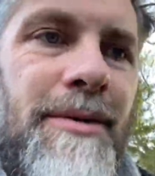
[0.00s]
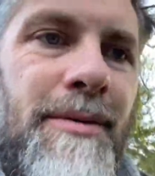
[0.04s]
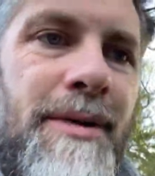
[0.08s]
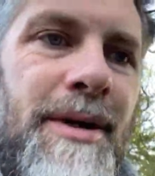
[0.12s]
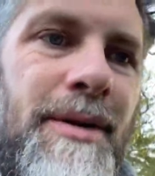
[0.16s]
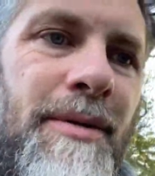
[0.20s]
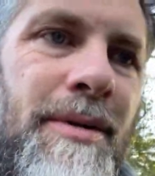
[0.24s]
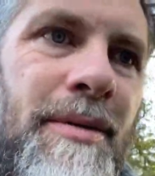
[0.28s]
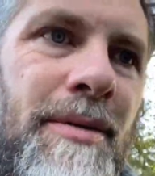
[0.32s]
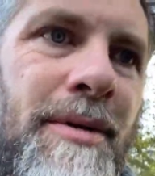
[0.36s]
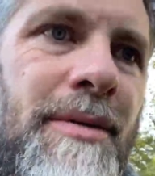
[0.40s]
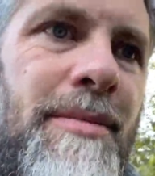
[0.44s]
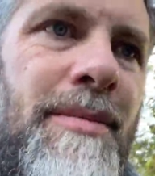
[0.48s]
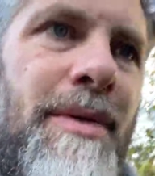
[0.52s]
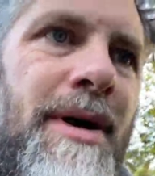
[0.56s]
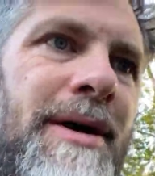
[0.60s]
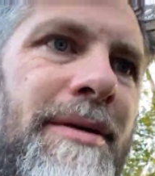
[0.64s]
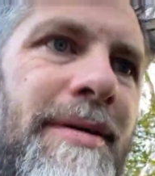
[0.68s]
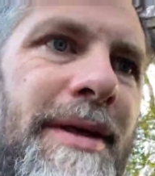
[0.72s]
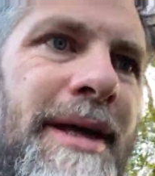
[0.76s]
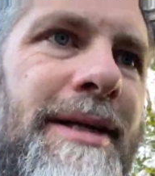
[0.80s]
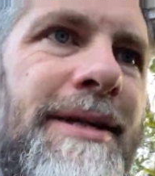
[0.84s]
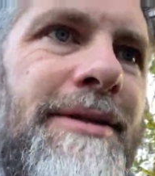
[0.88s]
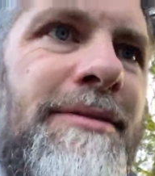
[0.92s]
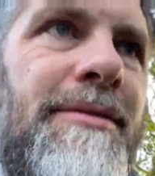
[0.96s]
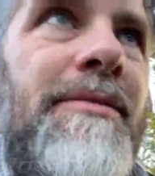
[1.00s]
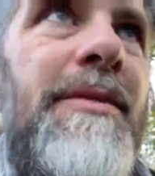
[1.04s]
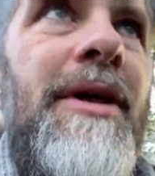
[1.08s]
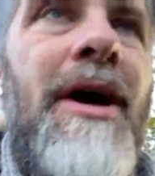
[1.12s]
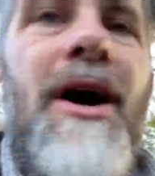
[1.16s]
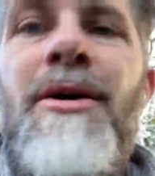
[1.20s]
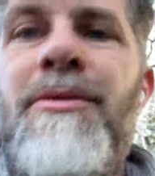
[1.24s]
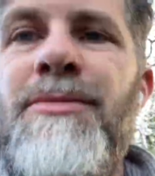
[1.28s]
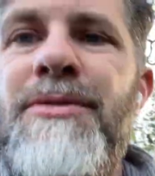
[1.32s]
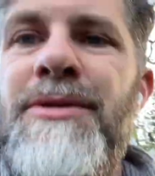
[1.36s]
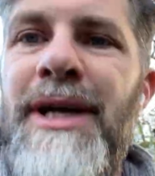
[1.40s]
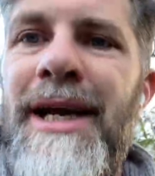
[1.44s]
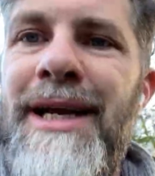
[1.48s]
We want to buy things from the
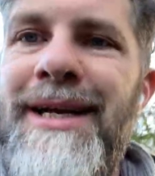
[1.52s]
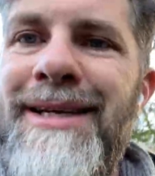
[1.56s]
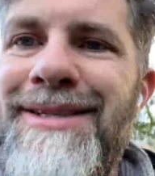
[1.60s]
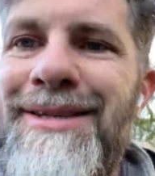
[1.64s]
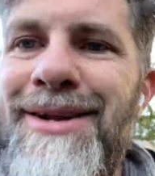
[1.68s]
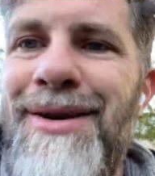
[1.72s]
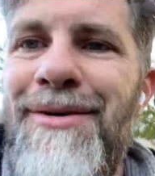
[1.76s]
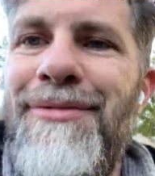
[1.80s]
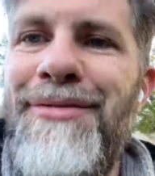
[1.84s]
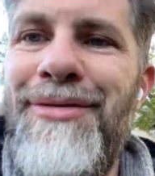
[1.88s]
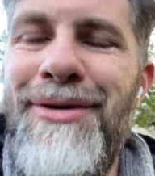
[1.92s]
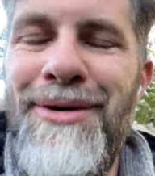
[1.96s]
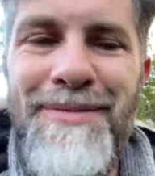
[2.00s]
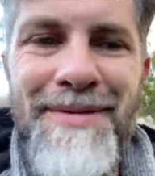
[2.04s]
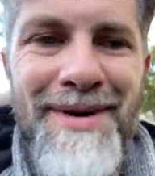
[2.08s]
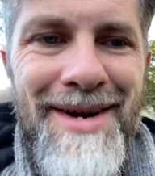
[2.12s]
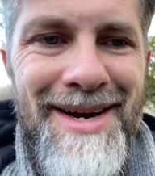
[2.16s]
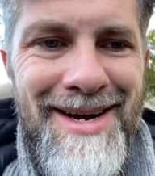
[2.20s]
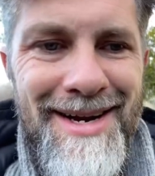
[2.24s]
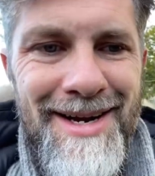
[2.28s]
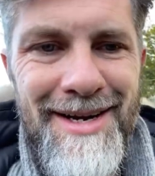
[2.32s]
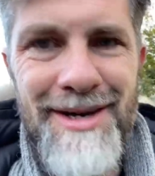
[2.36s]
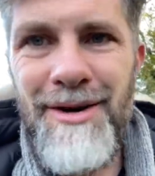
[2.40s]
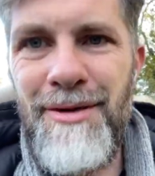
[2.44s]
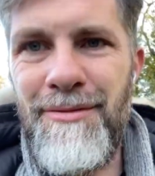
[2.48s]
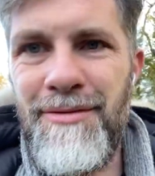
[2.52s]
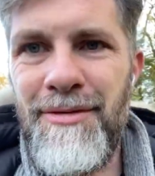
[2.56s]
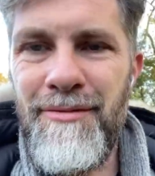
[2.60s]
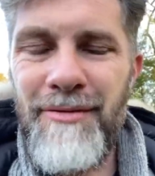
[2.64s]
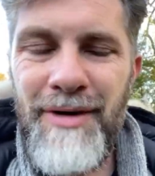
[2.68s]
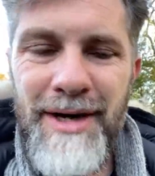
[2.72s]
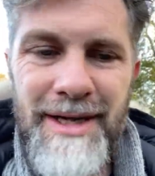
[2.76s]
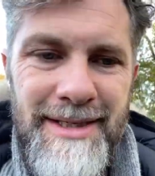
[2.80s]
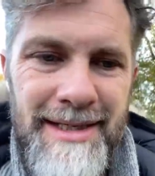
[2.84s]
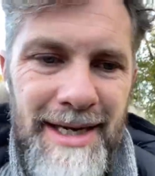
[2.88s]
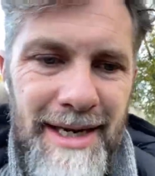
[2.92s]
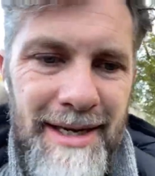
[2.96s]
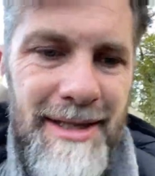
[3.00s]
wholesalers, not from
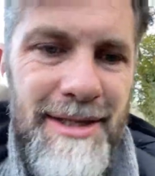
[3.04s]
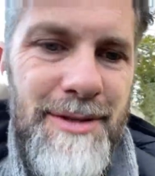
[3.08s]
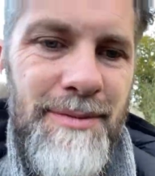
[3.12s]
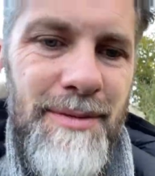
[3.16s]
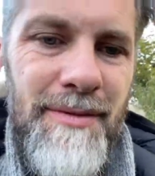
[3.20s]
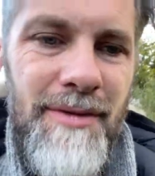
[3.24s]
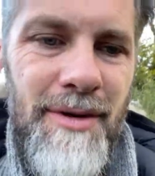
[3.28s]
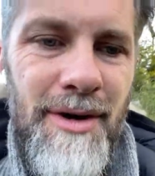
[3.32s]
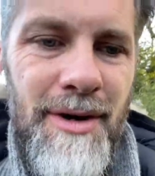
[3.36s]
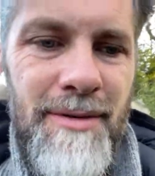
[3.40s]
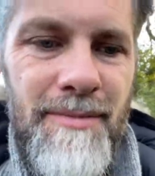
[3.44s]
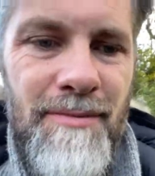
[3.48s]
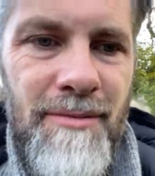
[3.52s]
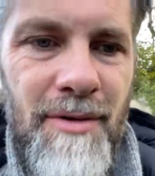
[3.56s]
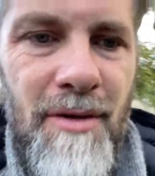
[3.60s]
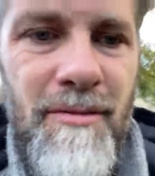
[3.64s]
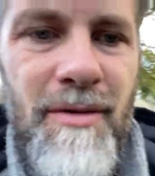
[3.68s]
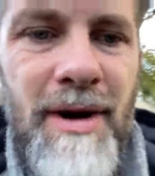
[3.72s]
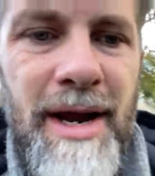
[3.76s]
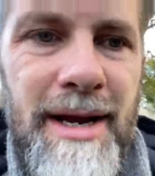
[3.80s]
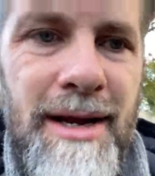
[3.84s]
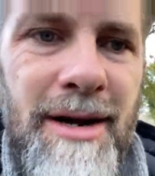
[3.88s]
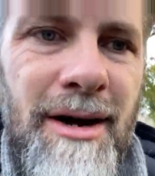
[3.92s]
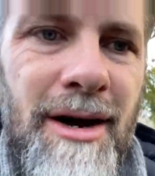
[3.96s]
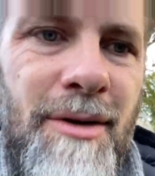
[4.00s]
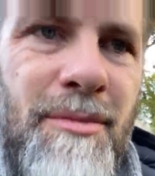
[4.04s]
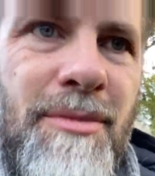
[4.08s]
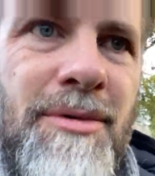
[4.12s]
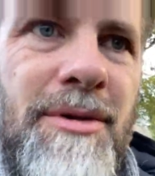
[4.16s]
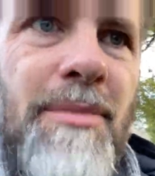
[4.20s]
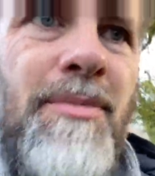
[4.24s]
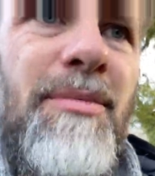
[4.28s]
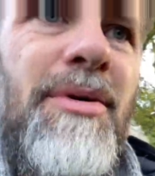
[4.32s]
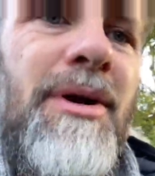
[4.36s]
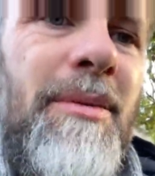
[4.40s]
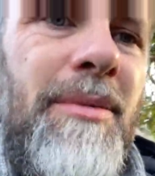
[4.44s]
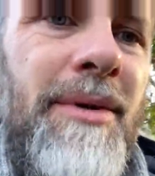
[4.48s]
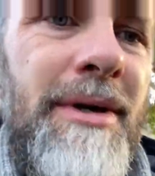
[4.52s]
retailers. We've got a rate card with a
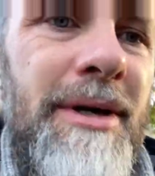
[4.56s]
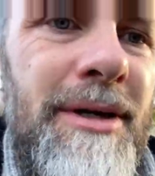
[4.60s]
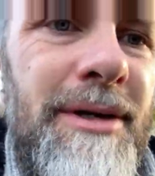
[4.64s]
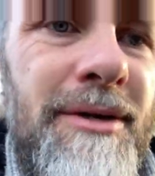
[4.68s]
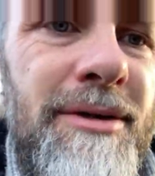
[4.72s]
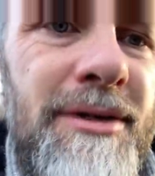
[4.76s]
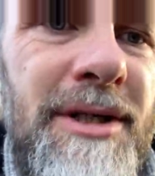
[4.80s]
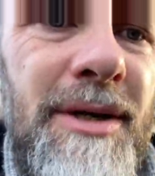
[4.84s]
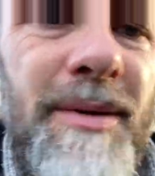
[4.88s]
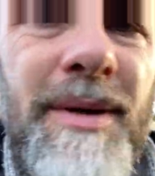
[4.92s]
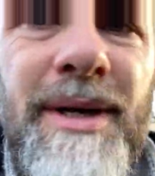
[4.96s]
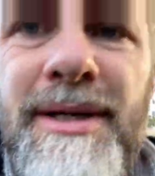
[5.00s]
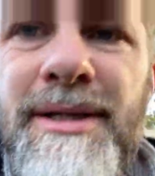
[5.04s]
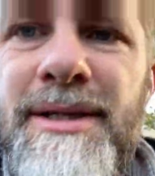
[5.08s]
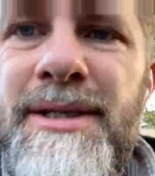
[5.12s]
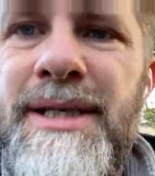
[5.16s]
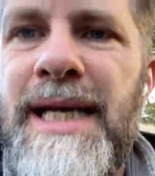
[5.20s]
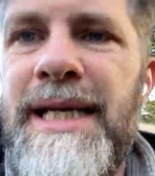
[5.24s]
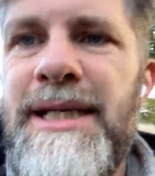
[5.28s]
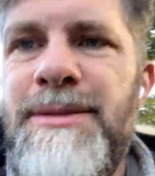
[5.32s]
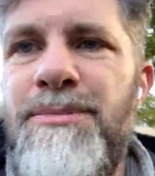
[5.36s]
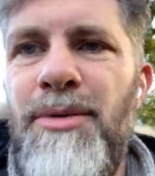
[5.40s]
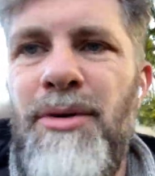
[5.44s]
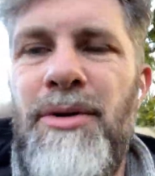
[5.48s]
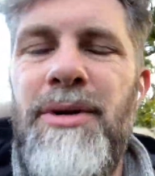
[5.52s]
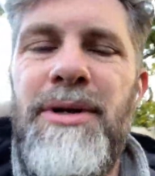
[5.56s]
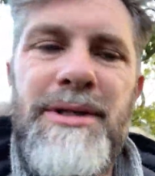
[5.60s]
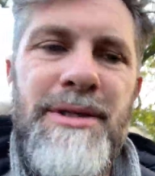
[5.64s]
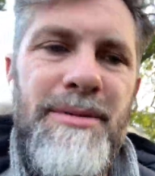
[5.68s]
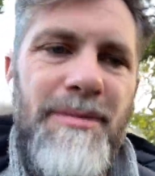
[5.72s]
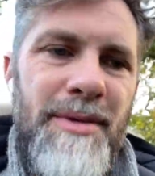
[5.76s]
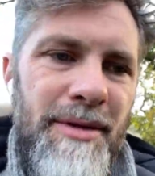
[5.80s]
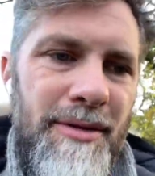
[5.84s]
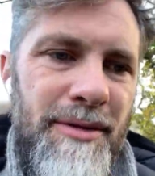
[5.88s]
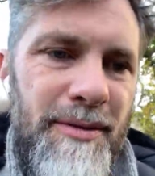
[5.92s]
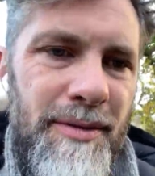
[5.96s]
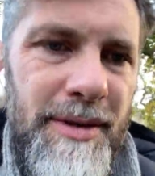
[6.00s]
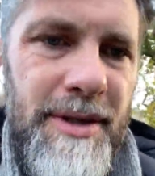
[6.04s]
plumber who's doing 6 boilers a
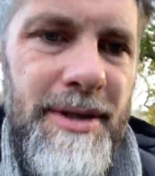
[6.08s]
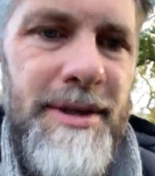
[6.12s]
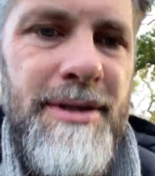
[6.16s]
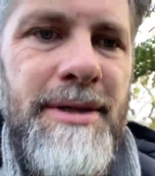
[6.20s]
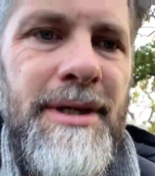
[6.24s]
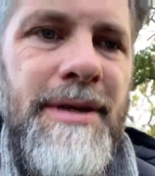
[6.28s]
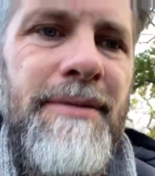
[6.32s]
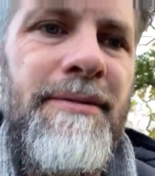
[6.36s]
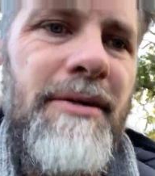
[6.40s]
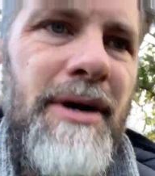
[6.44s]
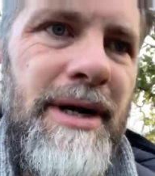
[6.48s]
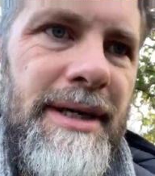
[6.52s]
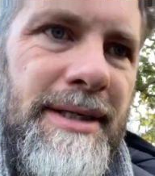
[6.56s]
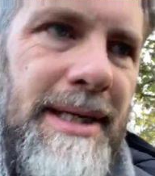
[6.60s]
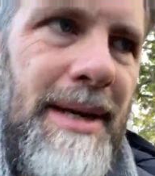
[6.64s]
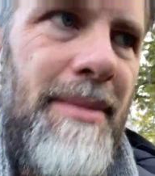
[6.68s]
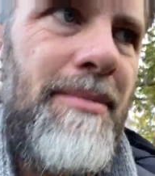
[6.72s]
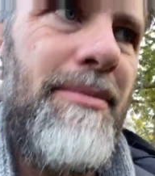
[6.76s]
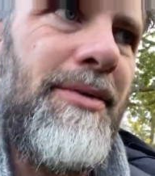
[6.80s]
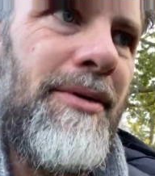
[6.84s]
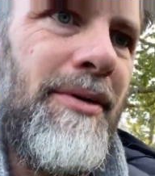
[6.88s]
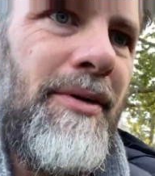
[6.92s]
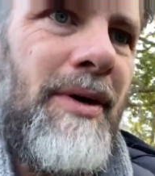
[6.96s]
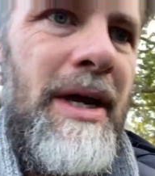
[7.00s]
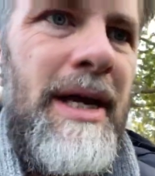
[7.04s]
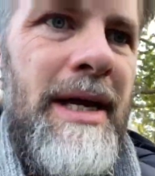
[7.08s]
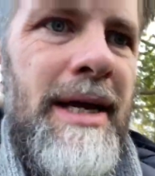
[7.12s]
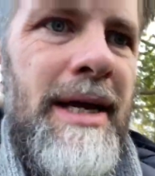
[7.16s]
month with us, for example.